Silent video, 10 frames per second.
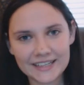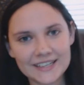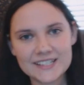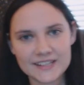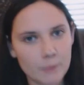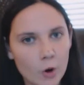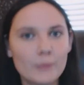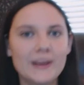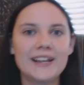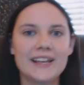getting into the
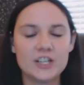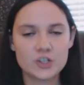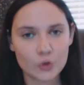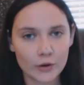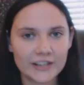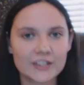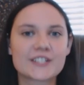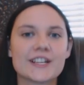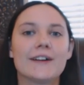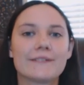moment and enjoying
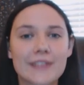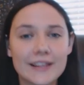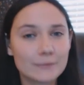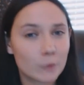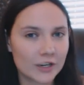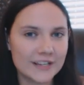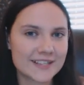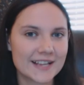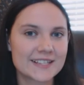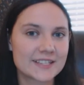yourself, then more
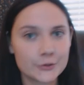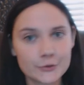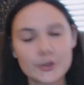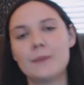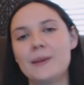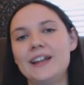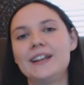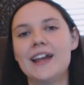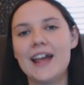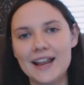insights do come
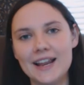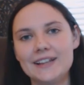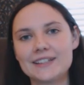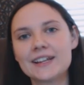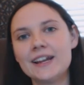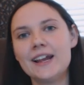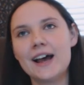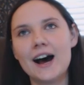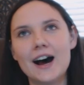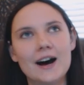in and
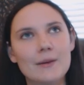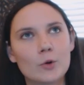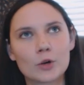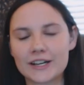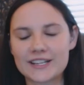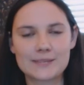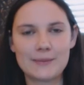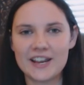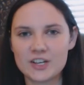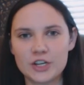uh, more
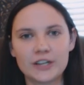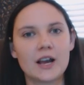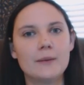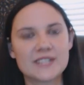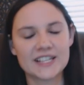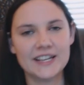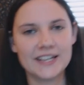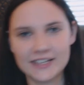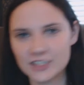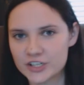expansion comes
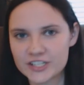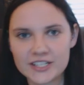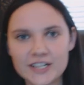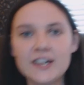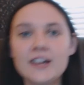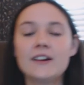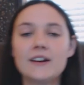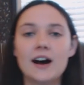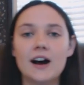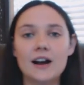in and just
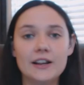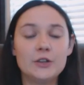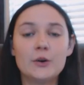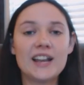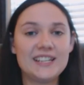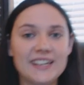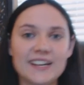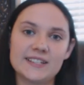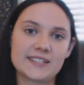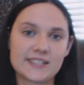uh, new
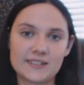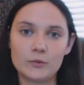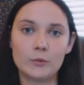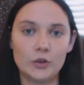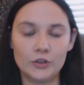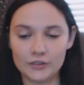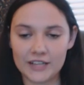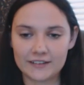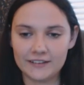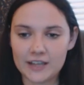ideas
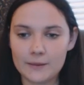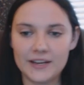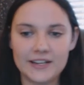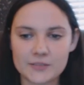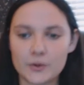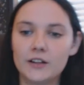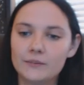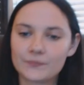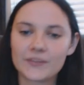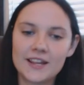will likely come in as
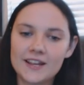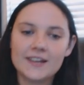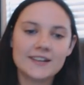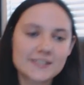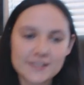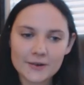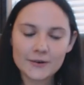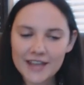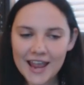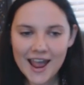well.
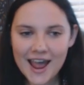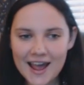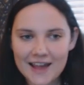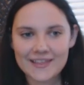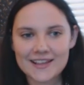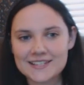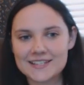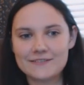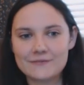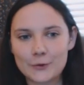So yeah,
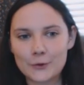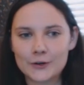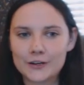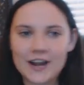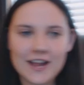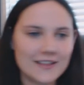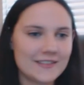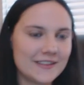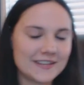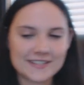that's it for
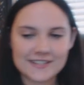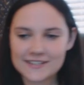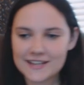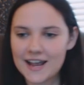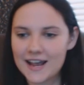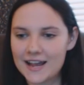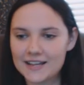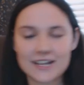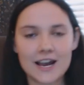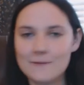this
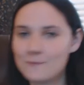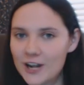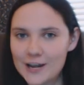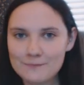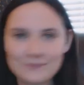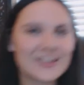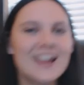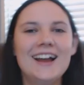uh, time frame.